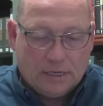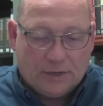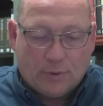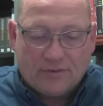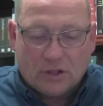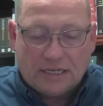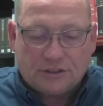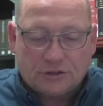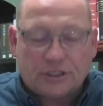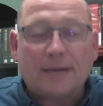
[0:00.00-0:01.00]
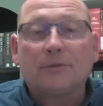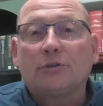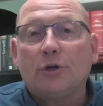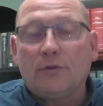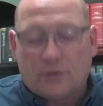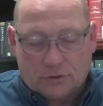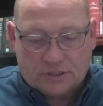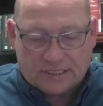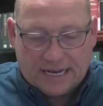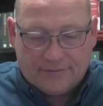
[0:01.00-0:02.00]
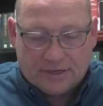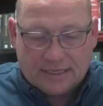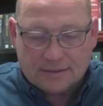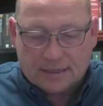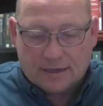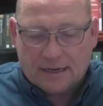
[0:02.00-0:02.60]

In Revelation chapter 2, verse 7 is an